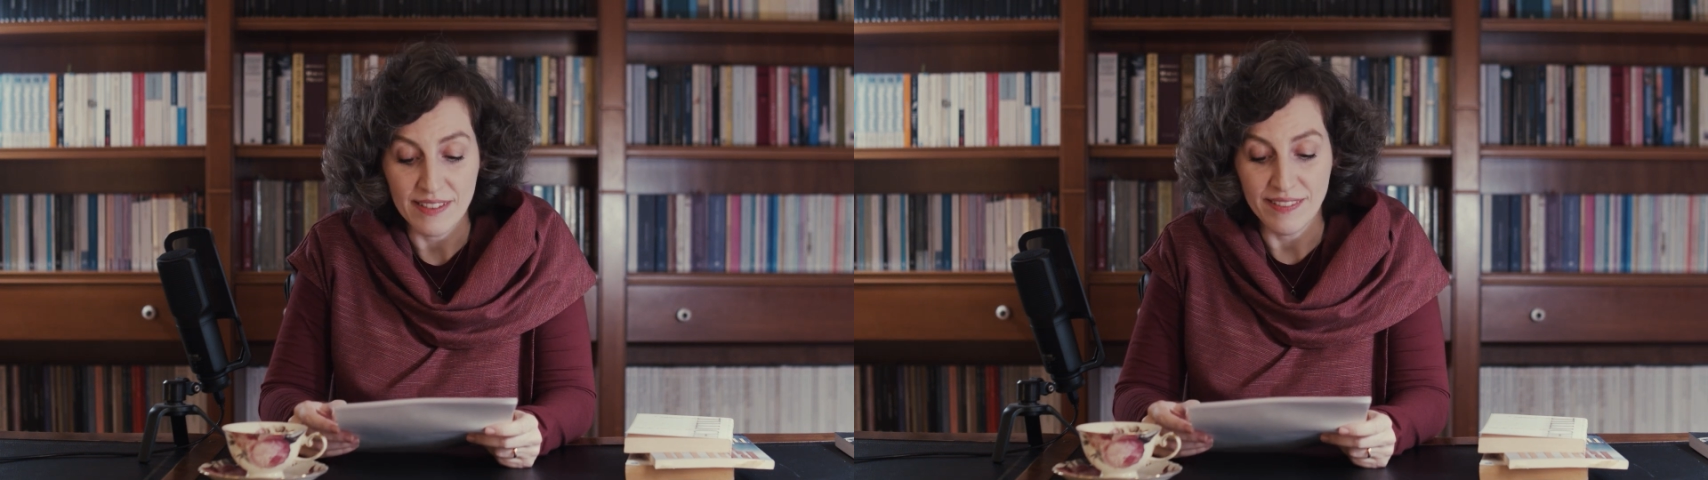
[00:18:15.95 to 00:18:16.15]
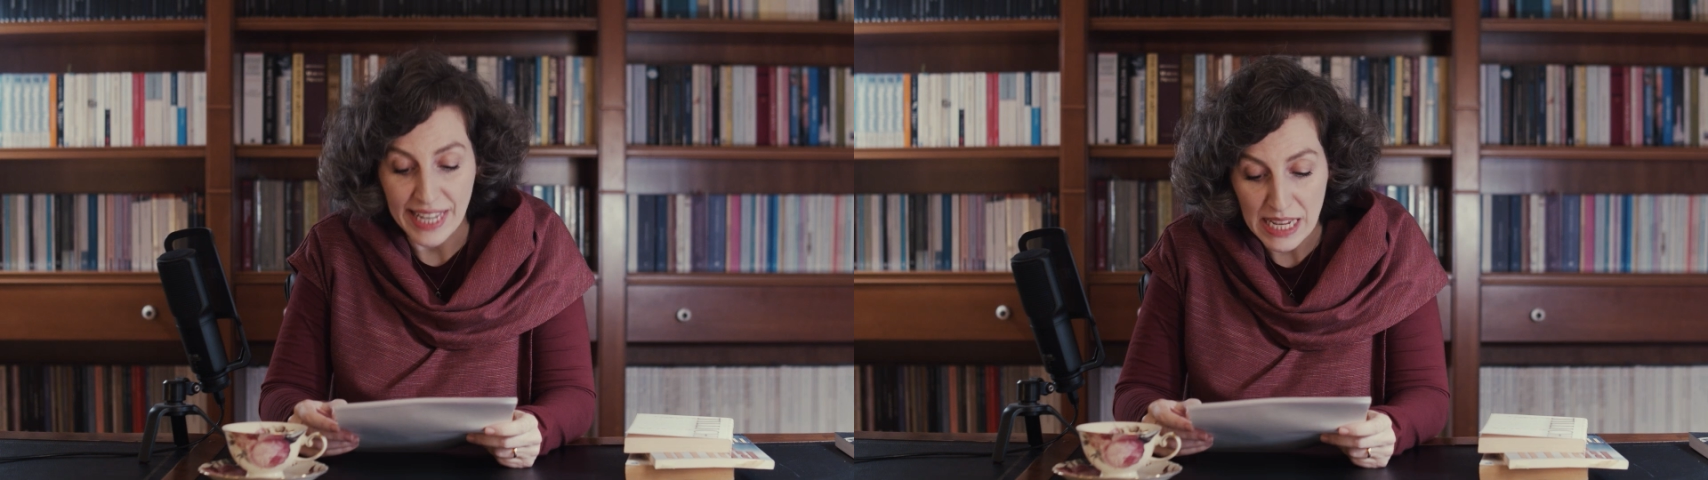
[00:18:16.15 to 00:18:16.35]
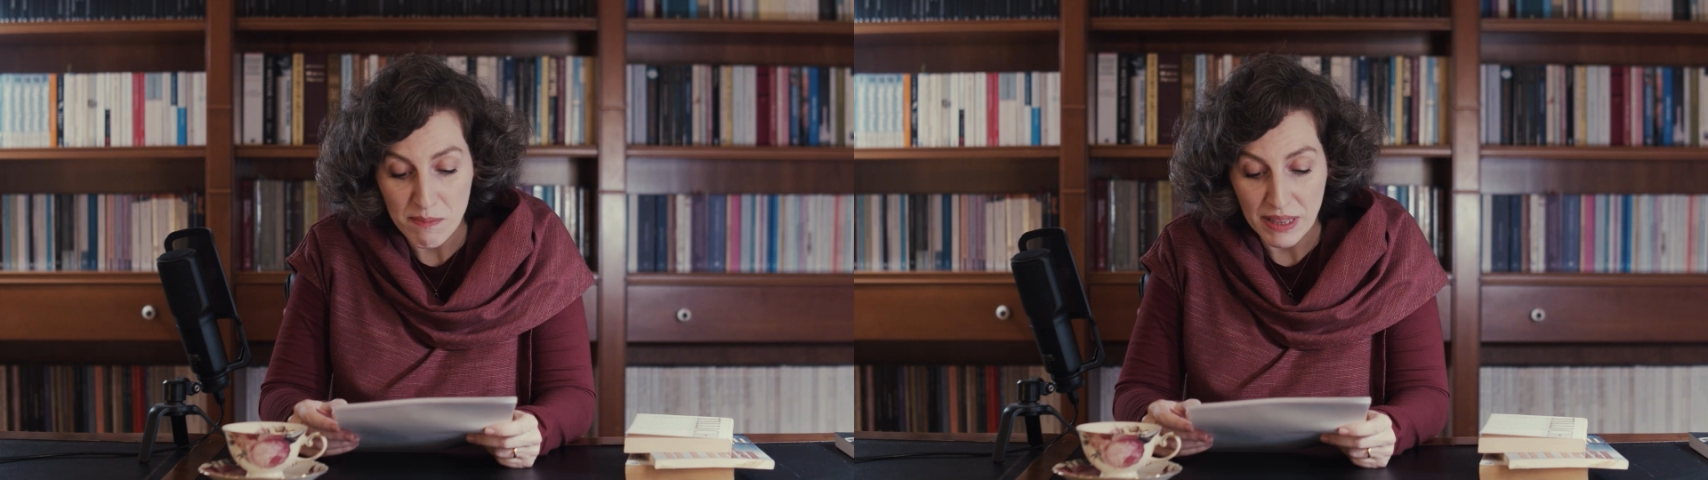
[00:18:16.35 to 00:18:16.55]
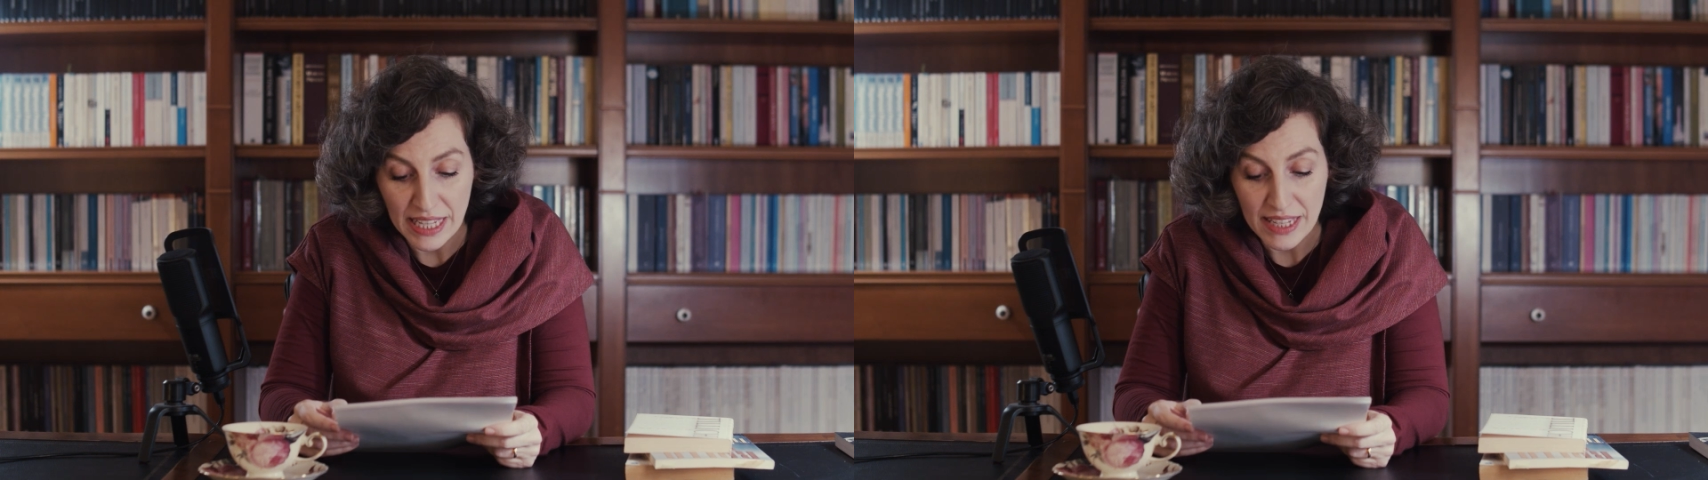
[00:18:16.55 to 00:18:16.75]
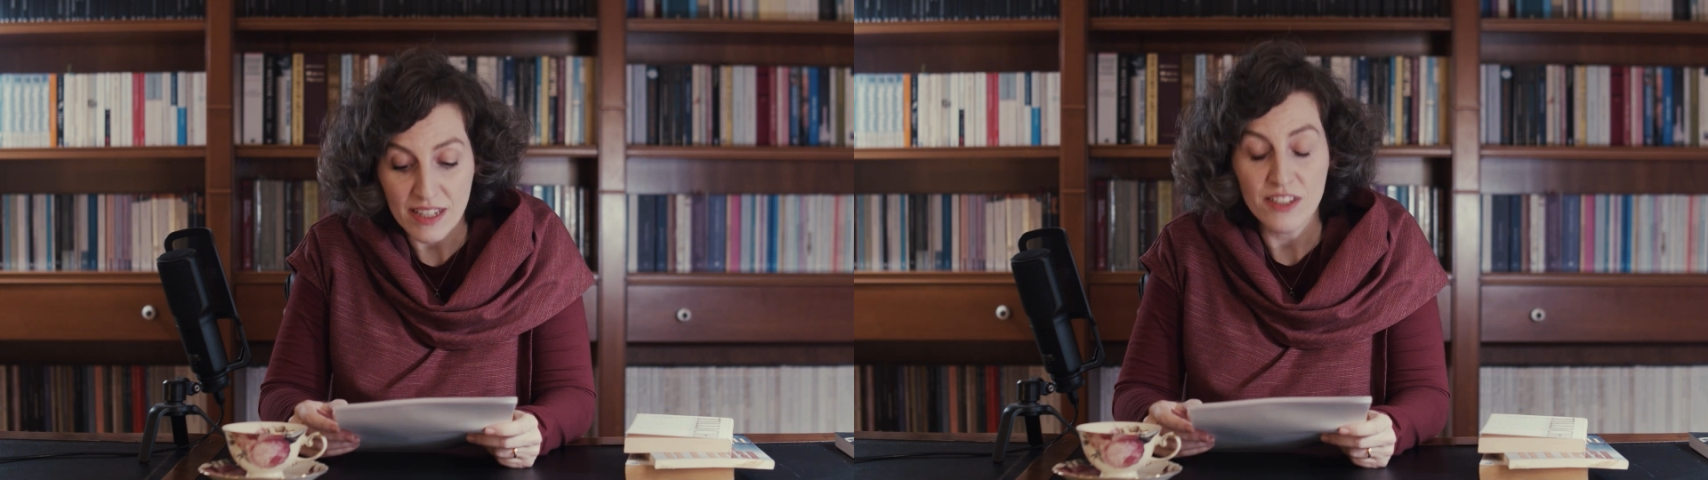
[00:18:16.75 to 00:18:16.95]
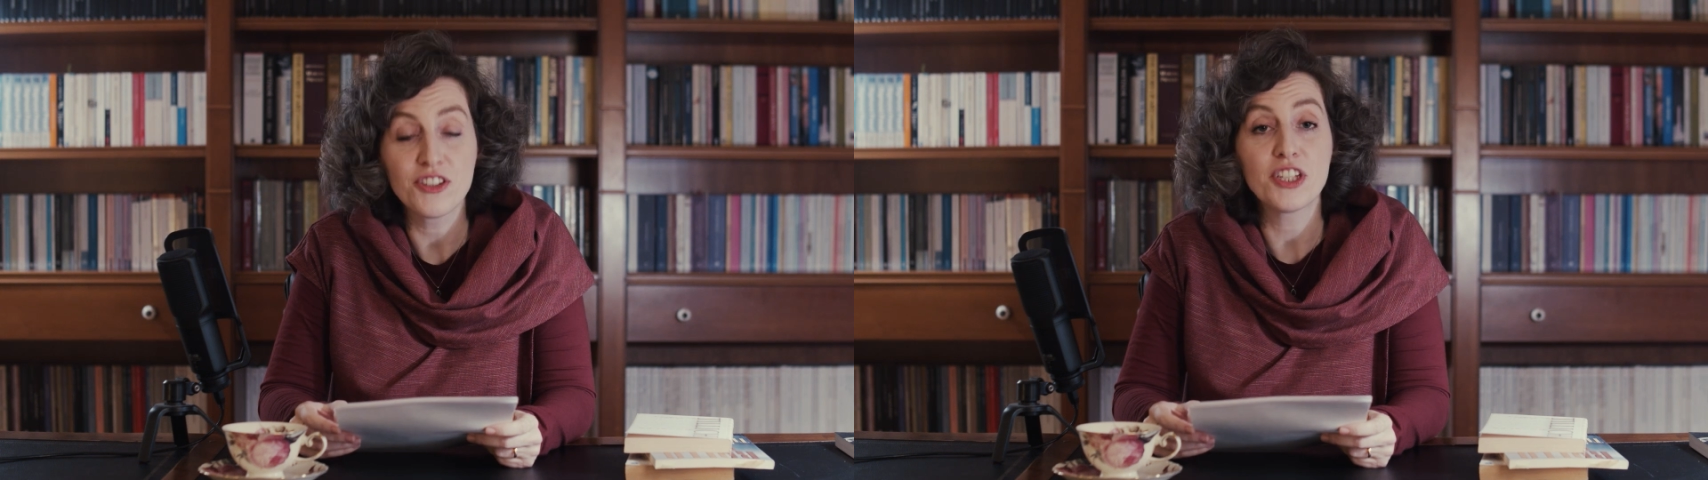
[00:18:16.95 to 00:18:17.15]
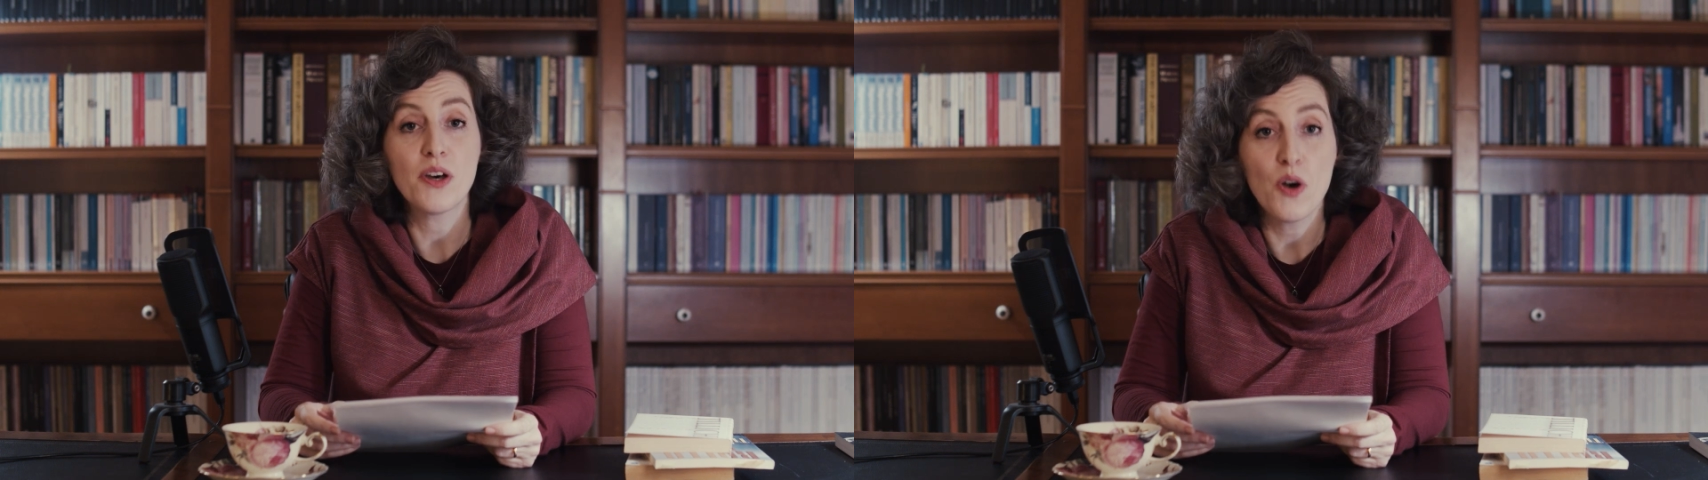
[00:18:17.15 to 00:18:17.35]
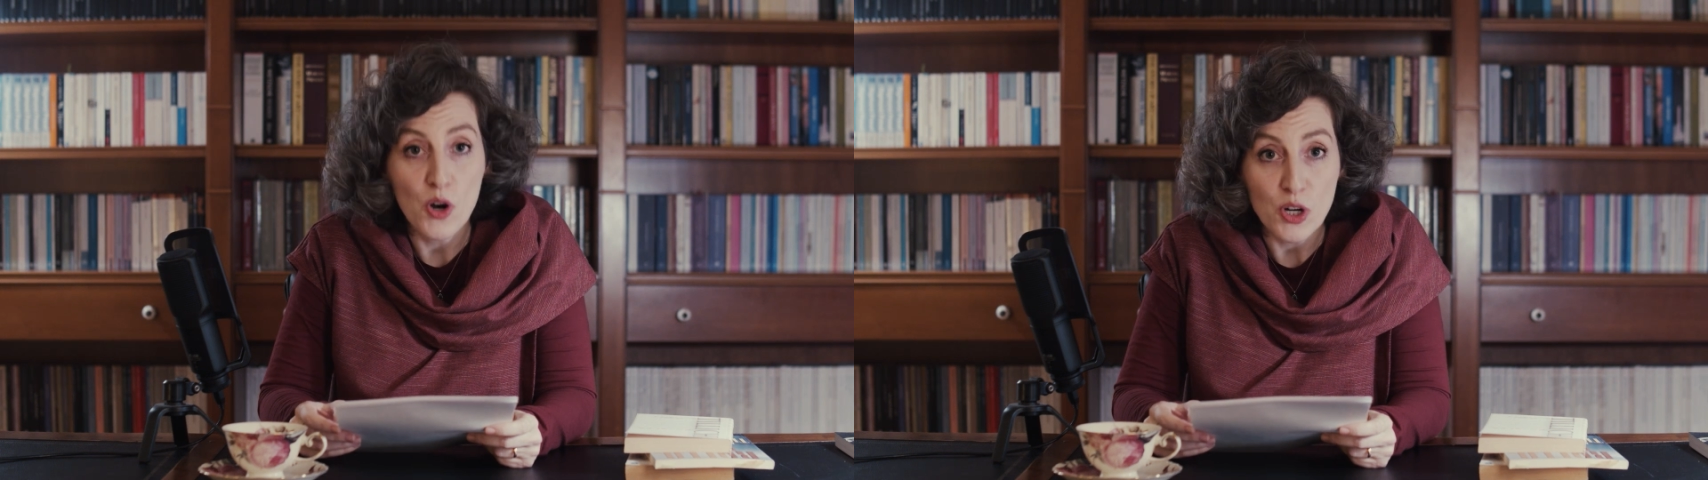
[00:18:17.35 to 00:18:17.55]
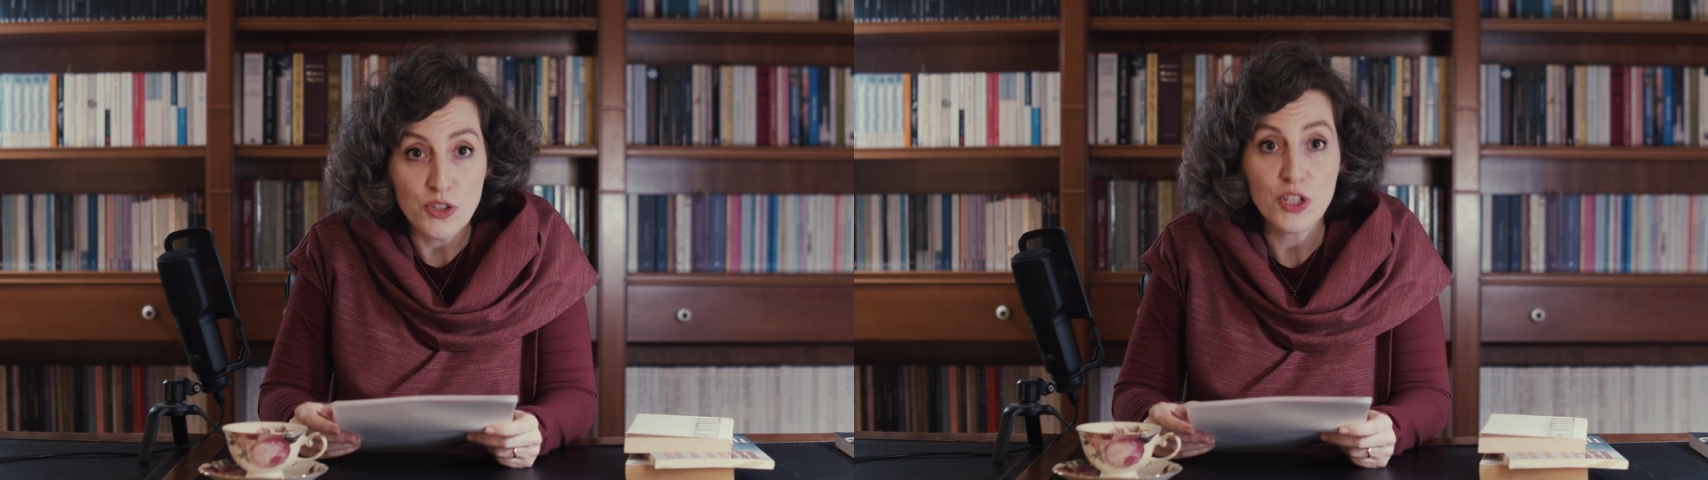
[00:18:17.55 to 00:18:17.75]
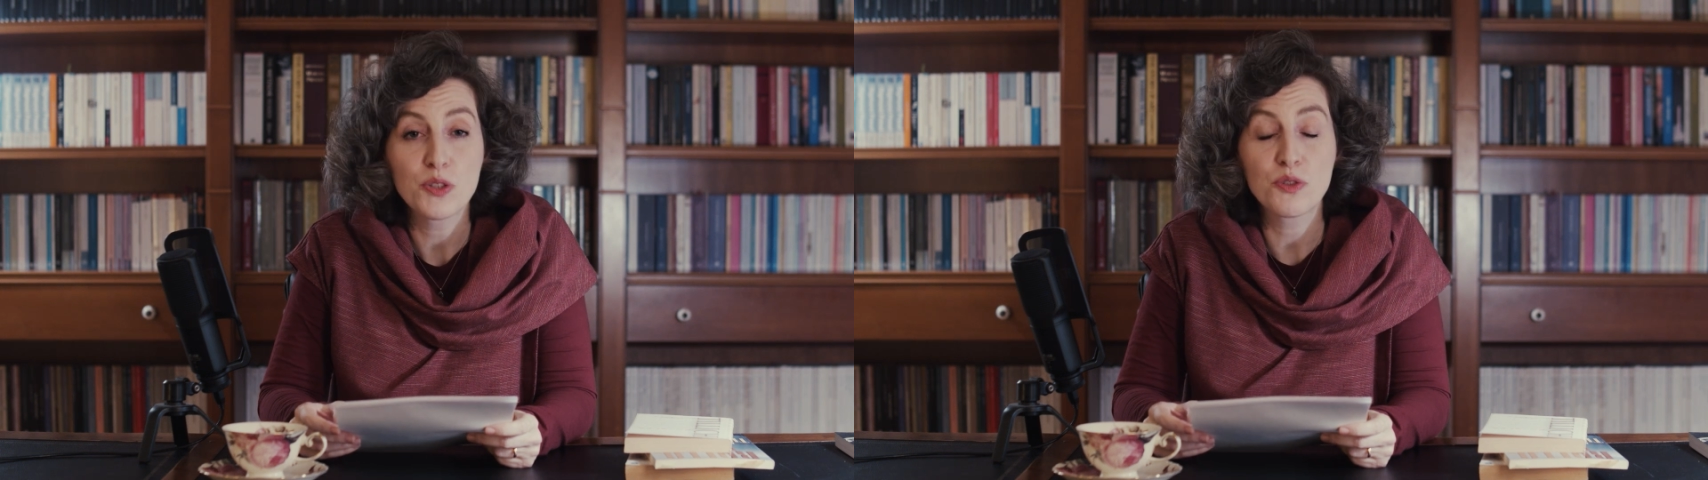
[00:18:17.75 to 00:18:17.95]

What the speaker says: namely the urge